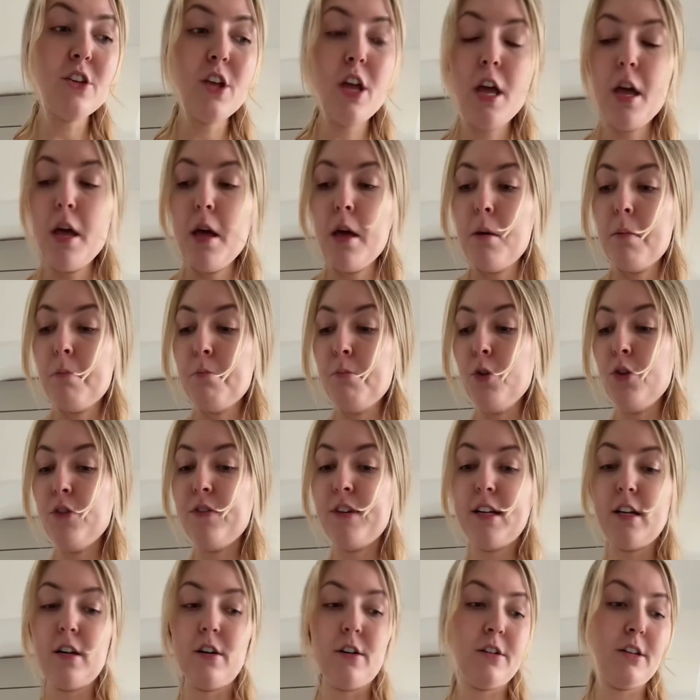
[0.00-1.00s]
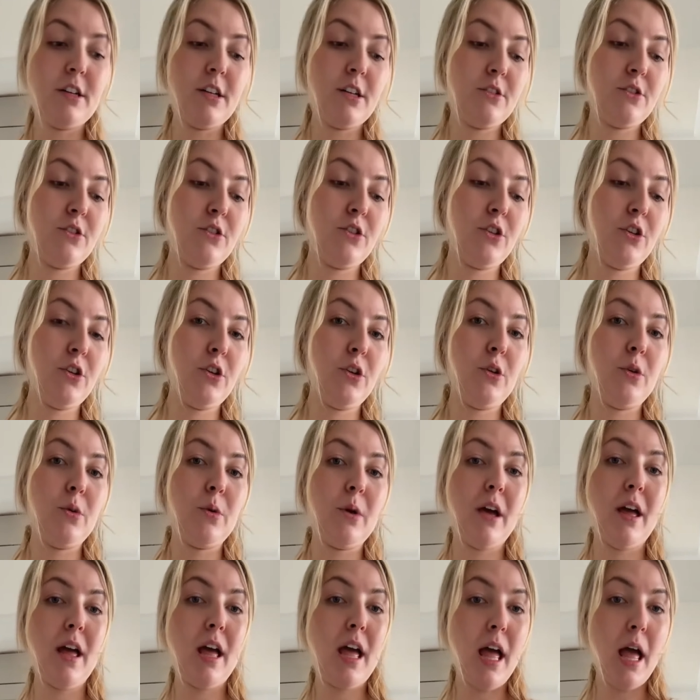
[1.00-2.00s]
Moving on to
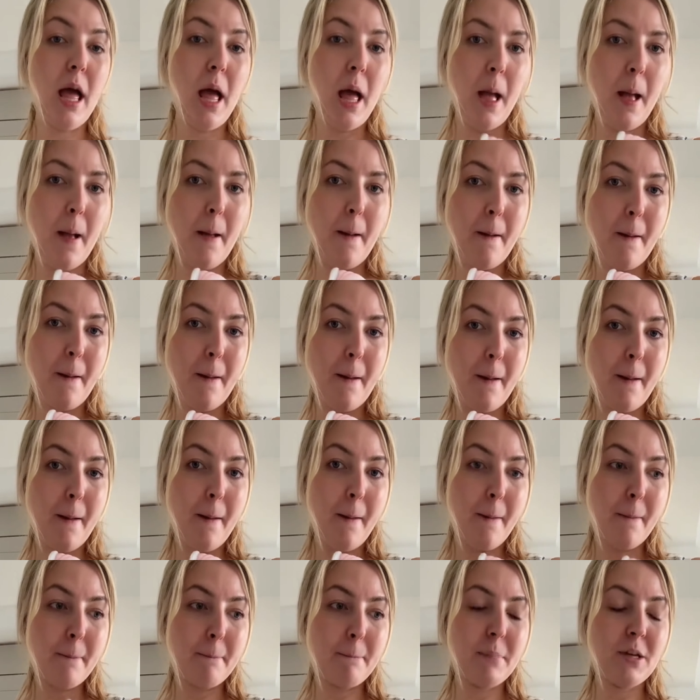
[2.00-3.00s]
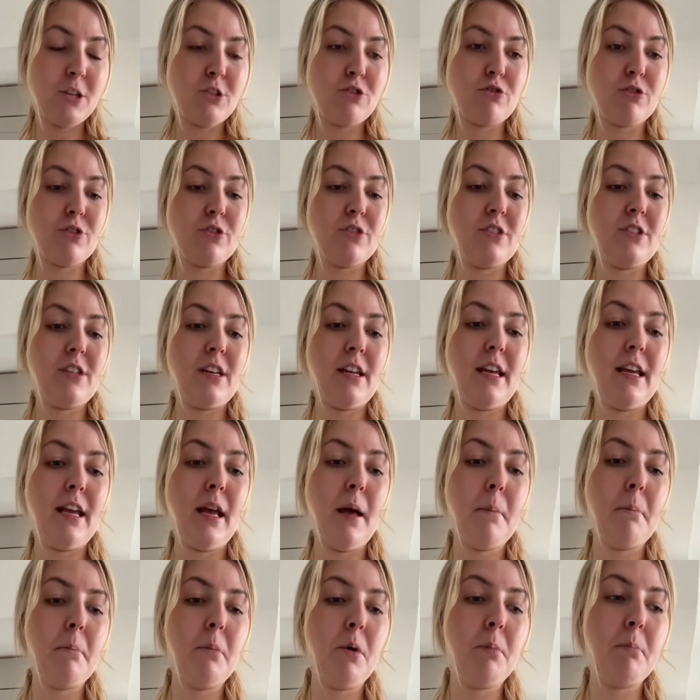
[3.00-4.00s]
my trusty
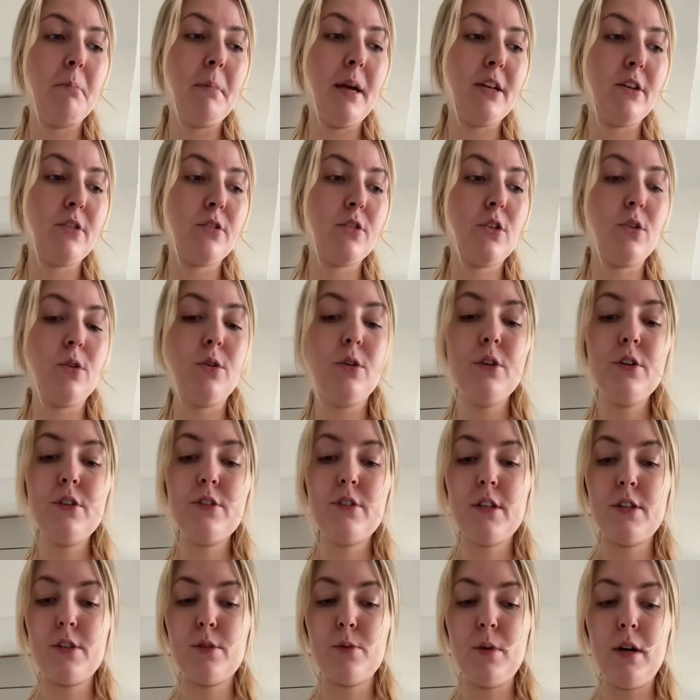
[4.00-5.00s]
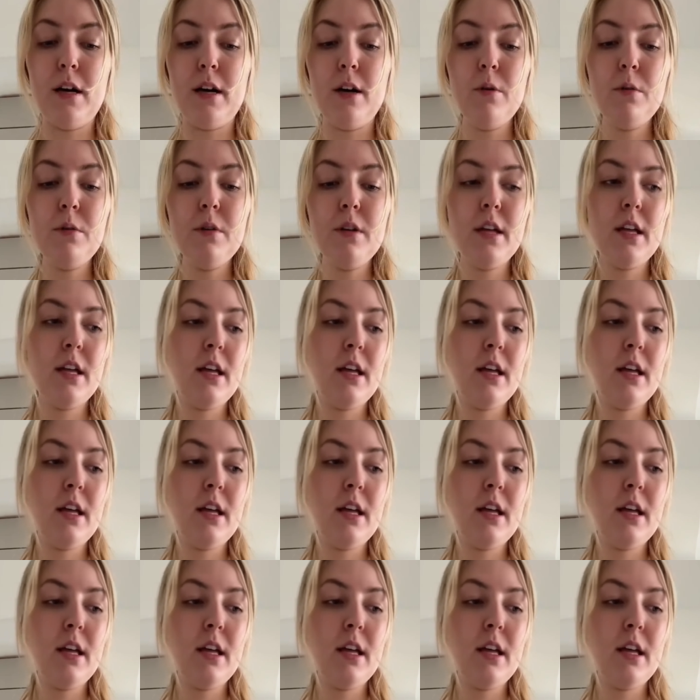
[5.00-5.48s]
Mum Med, of course, as well.